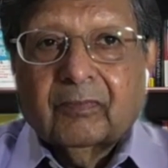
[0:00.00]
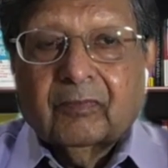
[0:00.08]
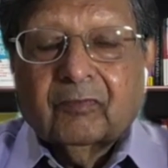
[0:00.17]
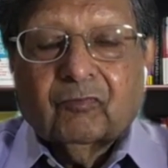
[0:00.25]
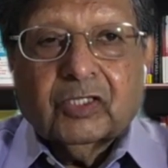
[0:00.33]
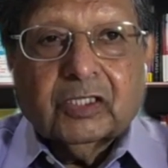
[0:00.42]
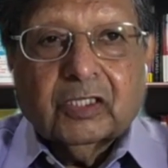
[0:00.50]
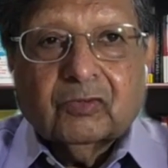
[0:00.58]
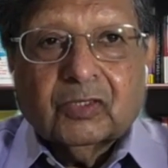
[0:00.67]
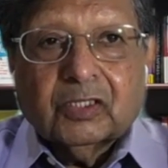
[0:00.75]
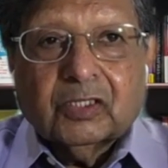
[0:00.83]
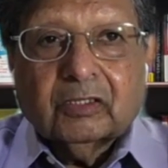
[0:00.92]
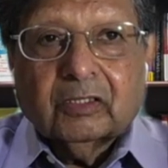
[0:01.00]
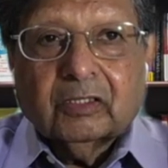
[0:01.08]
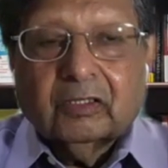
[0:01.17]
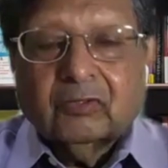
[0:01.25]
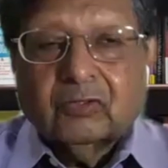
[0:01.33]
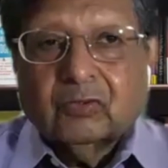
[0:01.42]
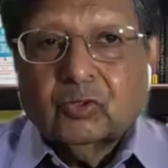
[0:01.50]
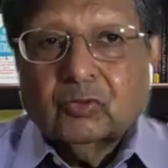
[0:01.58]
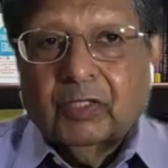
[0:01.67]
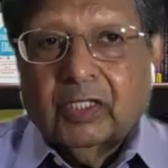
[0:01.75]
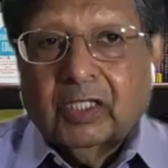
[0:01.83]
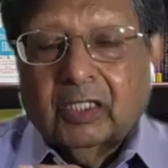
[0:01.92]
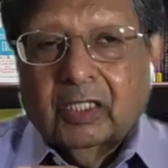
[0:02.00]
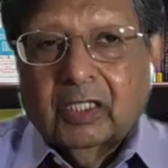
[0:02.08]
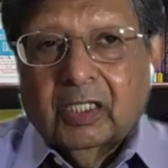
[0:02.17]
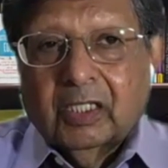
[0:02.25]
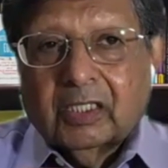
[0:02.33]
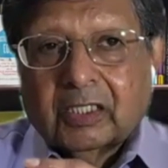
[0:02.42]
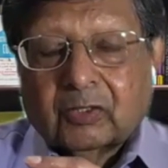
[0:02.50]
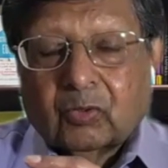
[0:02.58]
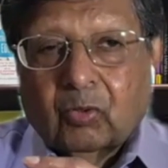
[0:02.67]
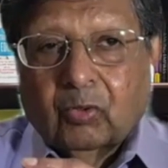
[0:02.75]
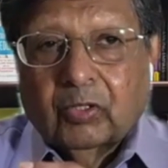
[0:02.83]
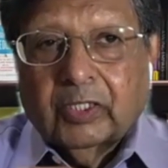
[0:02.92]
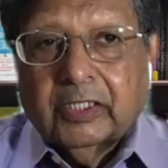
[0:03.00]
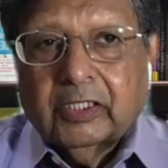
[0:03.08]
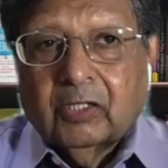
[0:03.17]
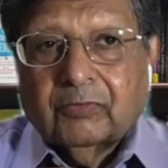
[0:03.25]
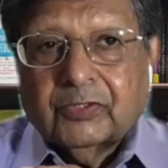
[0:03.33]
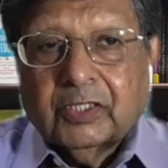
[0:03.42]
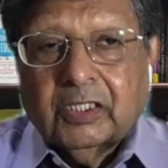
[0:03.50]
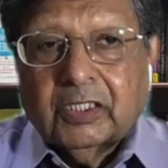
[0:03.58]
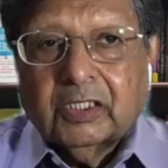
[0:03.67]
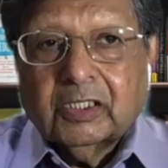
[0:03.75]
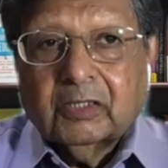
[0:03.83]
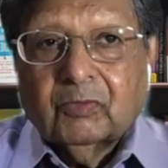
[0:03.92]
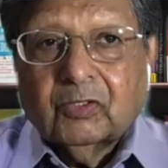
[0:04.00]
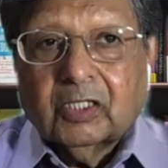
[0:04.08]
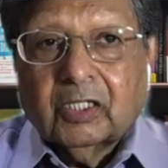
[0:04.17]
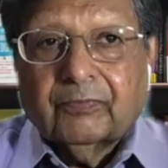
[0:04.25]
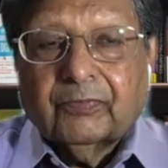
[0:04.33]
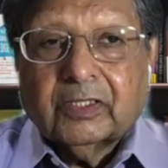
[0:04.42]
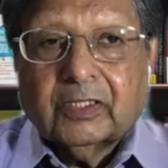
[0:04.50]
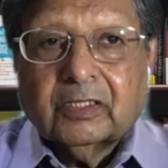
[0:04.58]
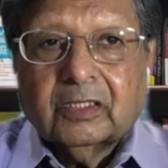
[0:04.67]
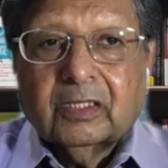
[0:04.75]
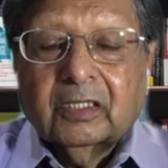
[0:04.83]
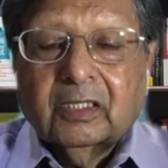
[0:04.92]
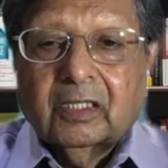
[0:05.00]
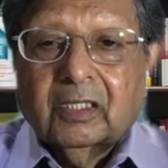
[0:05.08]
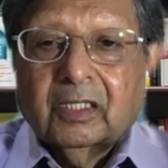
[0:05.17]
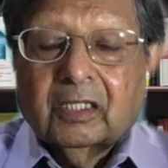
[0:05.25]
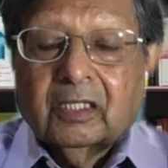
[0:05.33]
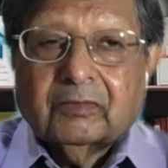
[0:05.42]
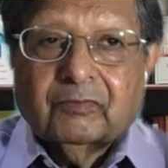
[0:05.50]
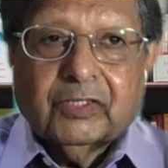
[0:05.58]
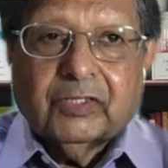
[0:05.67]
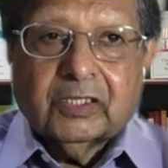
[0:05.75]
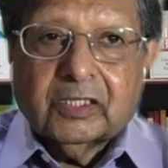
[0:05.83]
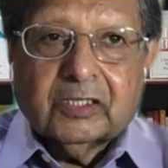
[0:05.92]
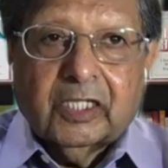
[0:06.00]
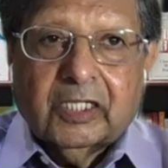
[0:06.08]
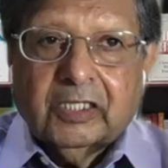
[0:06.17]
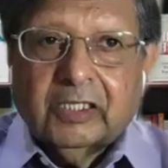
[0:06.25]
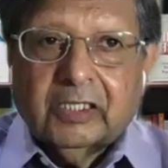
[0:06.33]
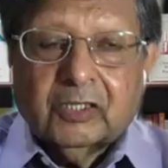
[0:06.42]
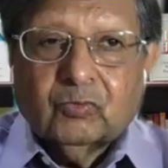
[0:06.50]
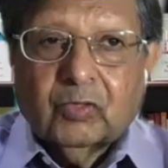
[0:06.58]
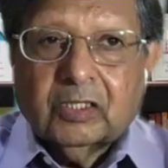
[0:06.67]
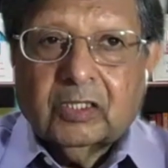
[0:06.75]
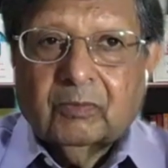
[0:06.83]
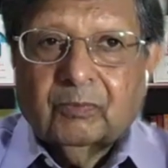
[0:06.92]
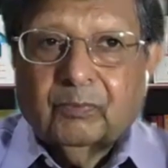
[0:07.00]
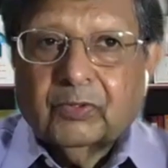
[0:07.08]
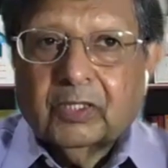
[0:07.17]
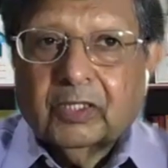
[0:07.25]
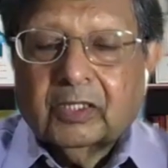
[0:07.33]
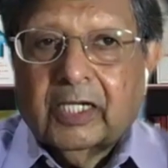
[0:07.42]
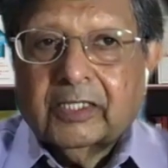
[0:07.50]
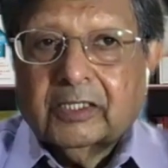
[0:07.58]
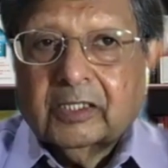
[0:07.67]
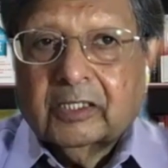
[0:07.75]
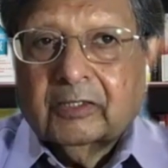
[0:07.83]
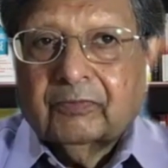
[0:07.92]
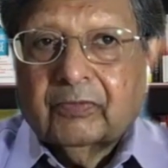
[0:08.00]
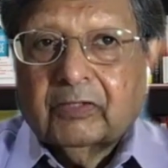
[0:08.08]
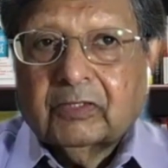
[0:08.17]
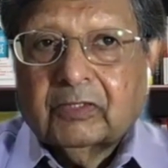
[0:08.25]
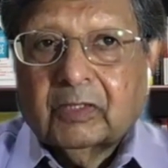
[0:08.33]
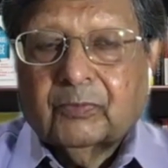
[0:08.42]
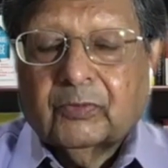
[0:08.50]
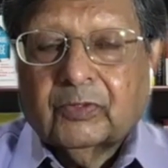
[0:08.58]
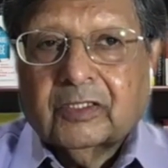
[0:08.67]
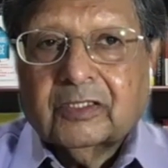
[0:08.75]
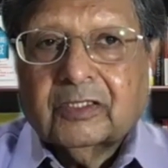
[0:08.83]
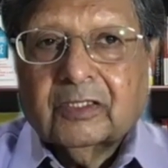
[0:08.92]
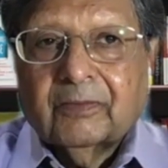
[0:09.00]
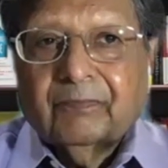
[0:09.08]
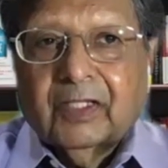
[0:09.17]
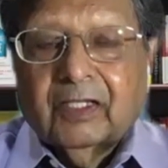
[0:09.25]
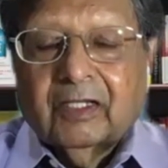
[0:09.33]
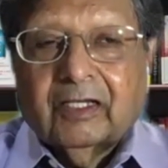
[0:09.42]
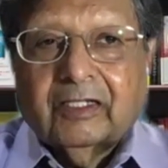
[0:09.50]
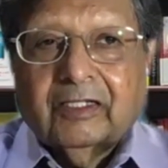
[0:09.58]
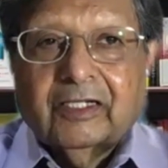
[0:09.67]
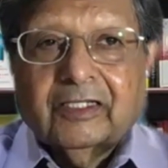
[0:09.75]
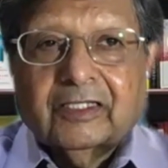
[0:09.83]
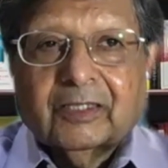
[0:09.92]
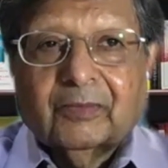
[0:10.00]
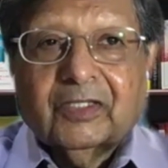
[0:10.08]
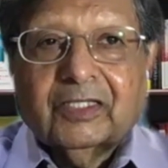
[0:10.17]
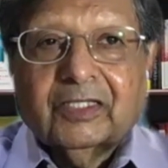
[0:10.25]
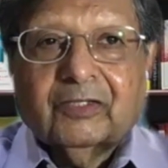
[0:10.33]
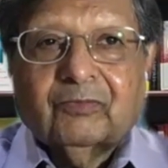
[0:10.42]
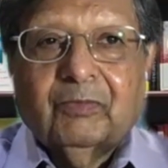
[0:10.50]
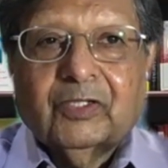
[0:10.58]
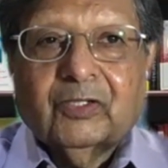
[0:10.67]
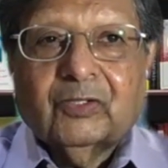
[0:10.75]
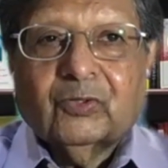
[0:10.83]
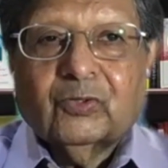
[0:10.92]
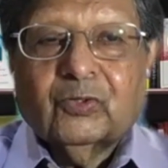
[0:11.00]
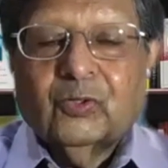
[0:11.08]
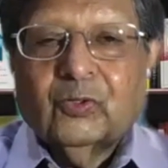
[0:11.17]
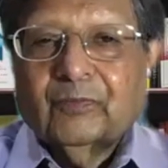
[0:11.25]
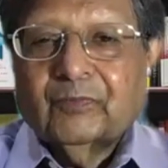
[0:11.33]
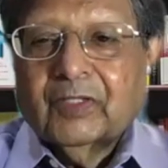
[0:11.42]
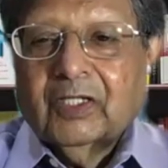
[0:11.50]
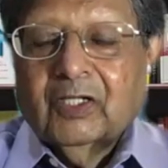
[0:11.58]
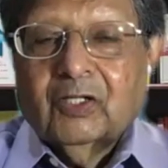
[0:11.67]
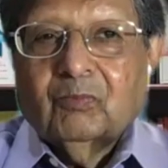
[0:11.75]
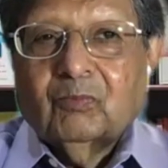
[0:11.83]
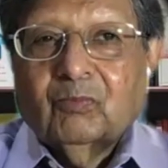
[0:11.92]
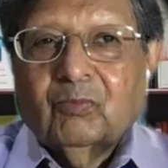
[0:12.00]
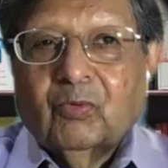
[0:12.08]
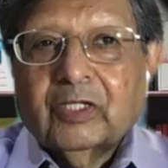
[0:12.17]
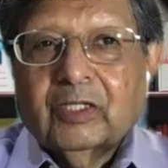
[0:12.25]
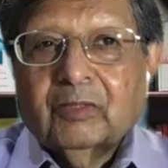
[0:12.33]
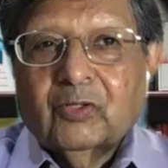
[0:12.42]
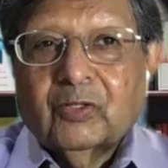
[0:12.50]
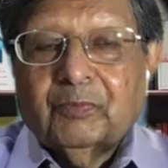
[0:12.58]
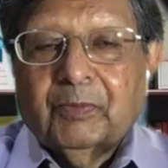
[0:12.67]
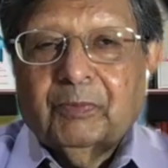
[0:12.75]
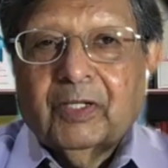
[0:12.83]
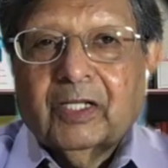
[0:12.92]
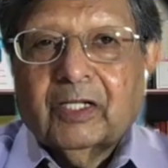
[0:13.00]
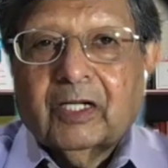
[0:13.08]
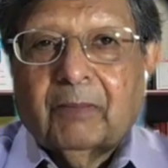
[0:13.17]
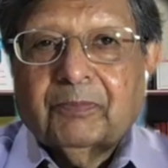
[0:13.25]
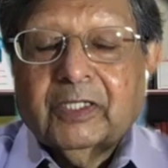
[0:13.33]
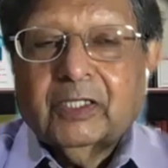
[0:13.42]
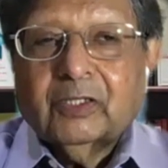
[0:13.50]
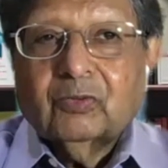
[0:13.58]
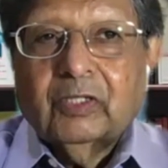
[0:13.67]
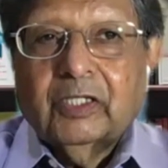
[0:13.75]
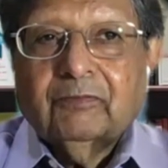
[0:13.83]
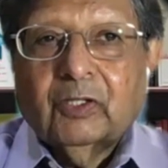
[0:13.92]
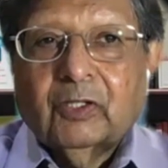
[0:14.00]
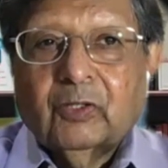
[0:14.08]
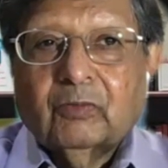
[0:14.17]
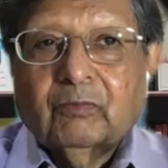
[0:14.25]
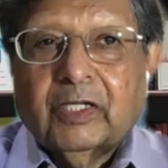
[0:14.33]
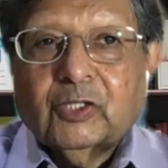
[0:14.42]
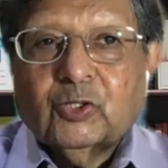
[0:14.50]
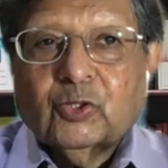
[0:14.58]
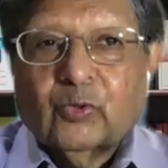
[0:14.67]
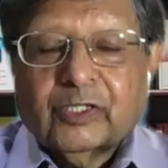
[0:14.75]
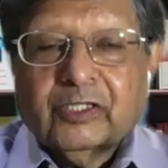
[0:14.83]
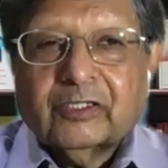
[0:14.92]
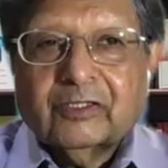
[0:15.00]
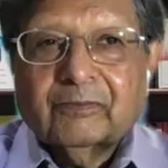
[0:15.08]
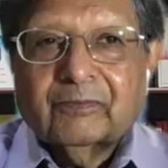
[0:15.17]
which is interesting again. So to me, that whole area of changing demographics, which is just aging, is one component. I studied 5 components. And here is something that we may not know. More and more people are opting to live alone by choice.